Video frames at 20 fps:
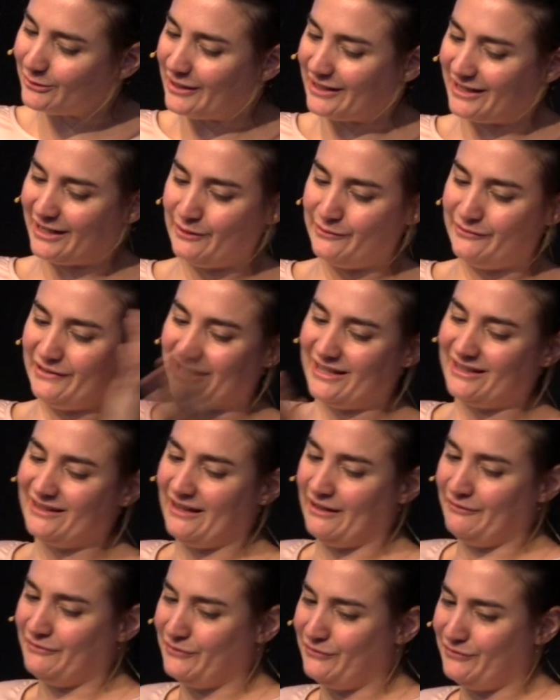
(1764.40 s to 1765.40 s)
I kind of like,
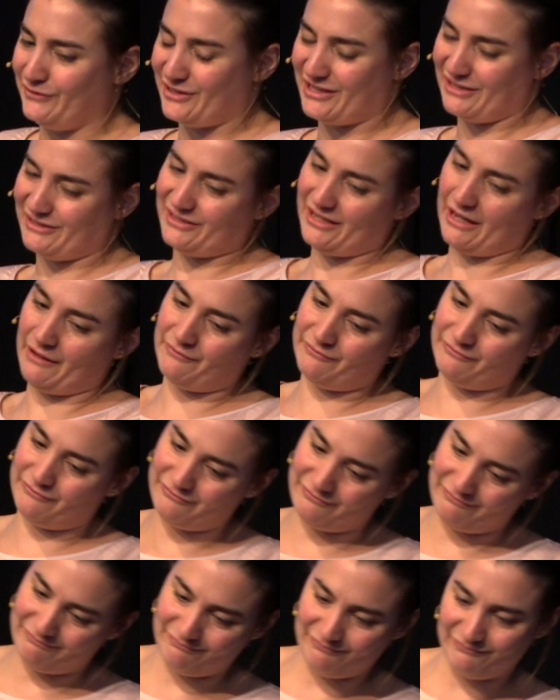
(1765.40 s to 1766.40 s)
as you can see, I've
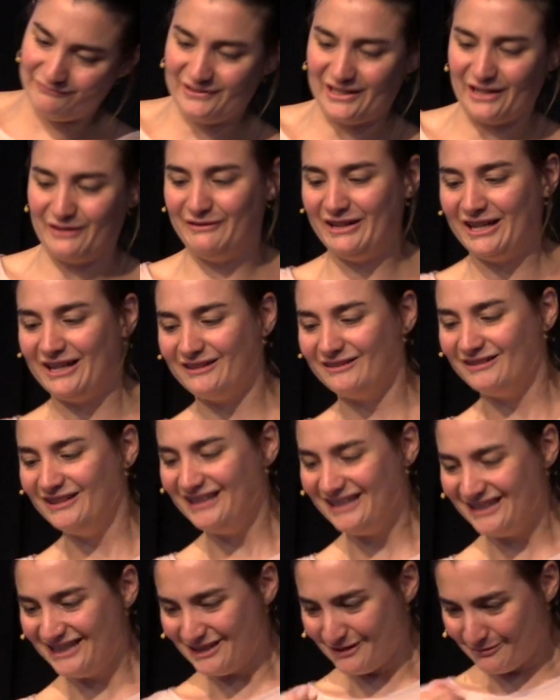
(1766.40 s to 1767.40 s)
kind of like
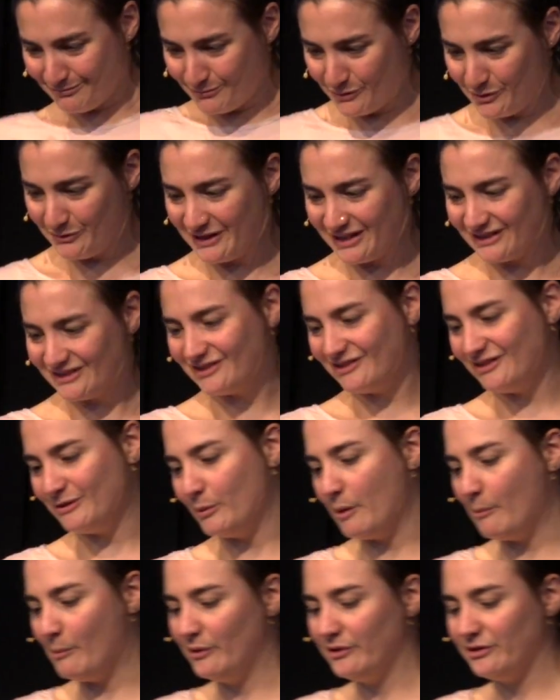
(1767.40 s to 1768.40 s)
moving to the
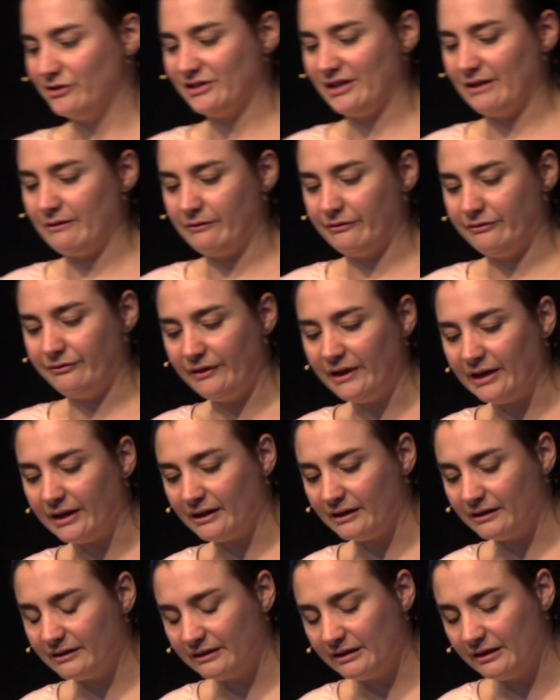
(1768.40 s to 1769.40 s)
web audio side of
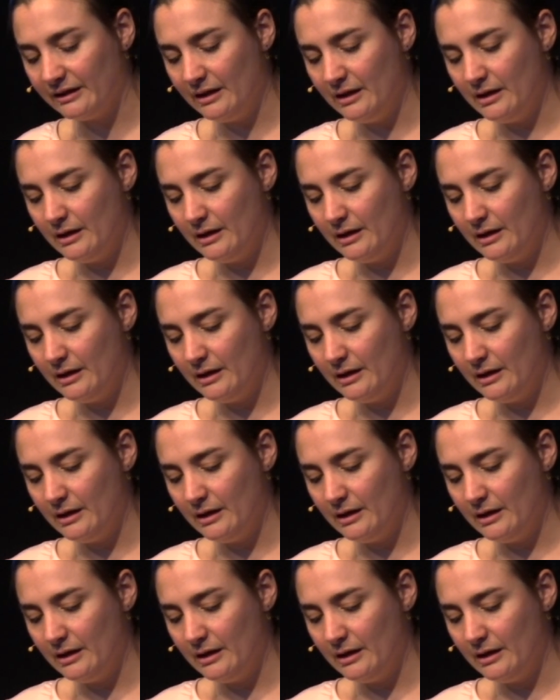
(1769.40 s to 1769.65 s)
things.